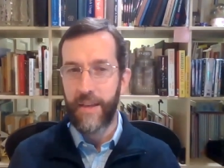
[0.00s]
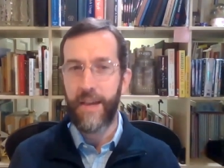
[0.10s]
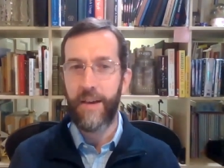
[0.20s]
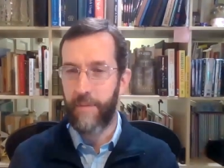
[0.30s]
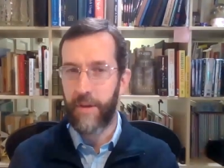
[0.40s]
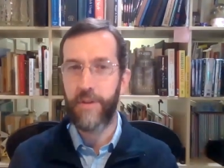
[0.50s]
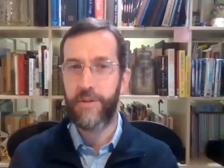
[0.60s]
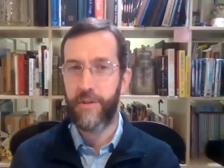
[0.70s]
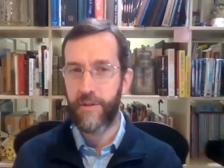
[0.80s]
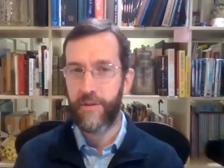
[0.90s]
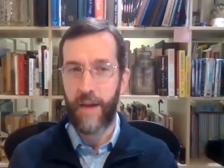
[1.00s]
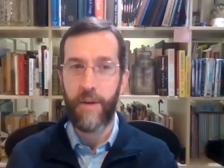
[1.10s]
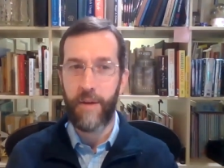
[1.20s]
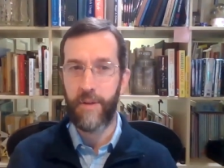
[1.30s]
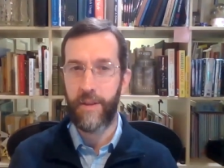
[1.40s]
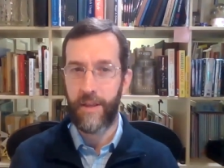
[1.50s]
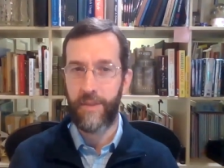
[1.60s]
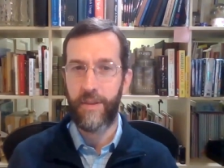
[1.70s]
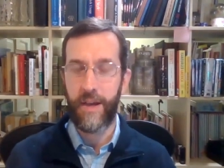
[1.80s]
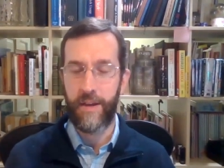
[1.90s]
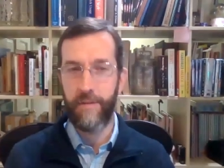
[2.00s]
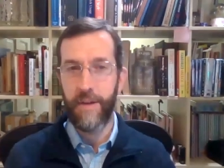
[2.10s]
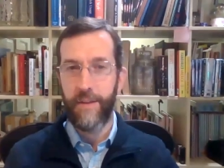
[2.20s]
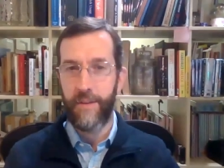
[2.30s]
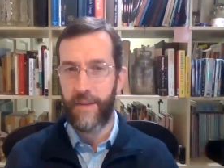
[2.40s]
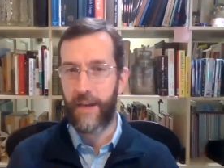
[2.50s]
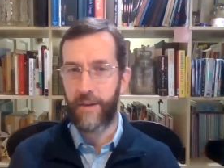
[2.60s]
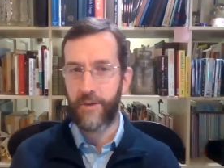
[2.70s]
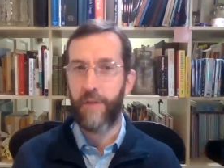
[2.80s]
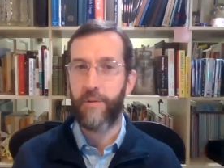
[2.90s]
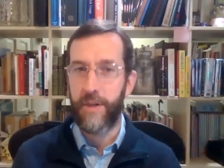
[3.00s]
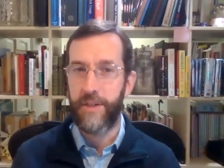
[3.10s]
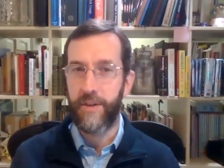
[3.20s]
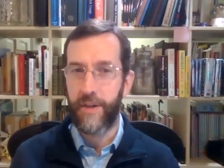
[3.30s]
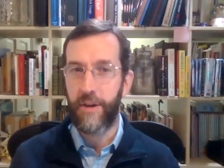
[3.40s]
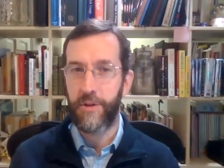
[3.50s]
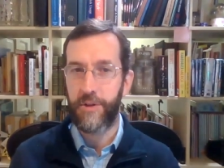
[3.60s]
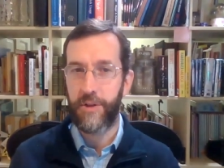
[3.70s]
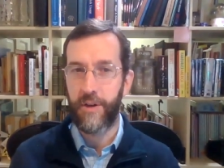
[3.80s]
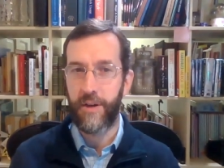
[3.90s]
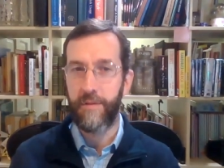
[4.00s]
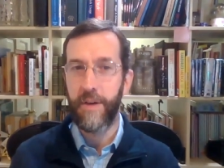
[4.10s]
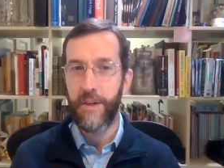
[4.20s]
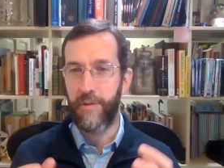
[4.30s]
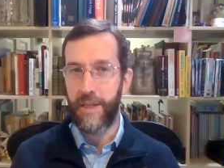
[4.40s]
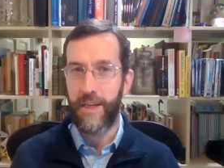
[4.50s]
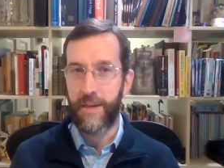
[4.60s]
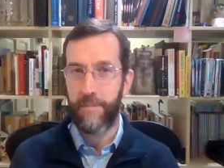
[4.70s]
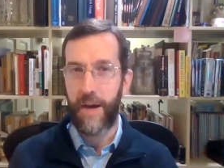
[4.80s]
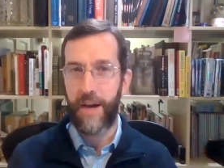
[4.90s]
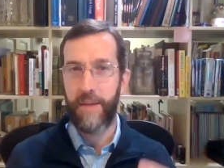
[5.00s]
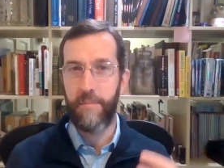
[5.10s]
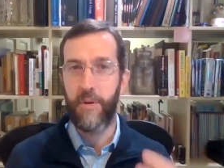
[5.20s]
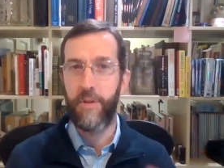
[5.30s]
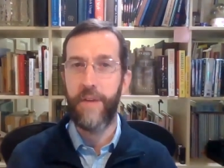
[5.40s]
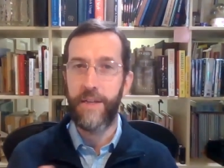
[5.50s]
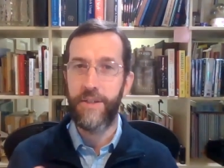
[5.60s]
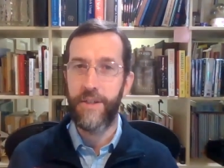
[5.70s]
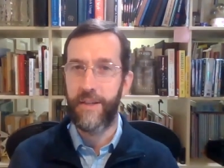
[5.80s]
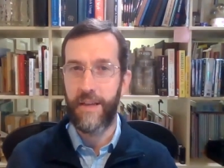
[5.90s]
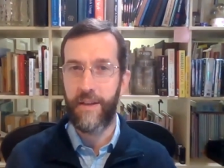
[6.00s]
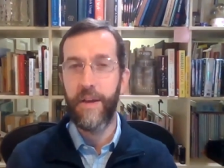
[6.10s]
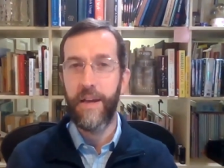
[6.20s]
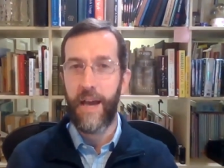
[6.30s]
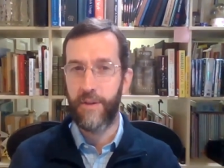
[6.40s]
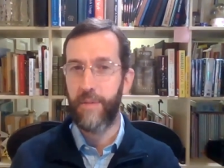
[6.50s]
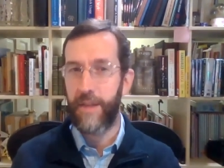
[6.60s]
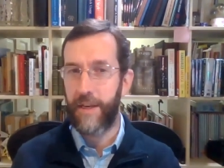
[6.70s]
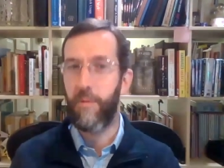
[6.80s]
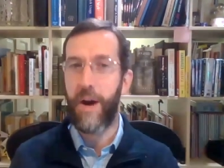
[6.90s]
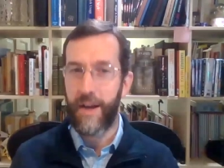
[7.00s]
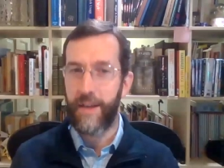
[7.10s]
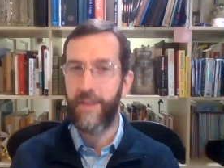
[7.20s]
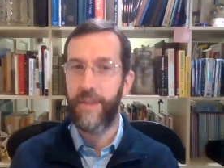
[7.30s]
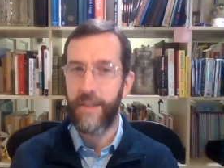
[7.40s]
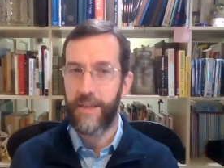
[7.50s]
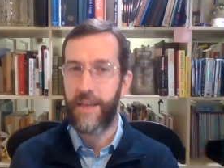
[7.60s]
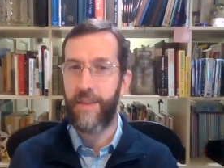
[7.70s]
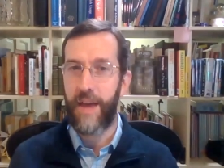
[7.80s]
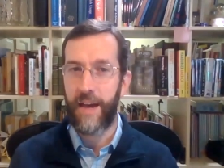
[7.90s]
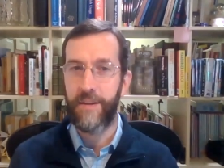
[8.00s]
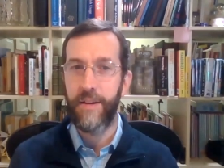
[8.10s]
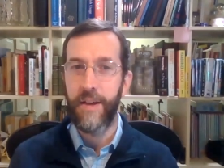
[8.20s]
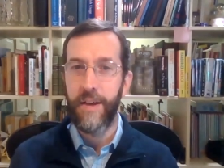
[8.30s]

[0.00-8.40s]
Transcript: Yeah, the culture, I really like the kind of the tech software engineering culture of leading by motivation and explaining why and things like that.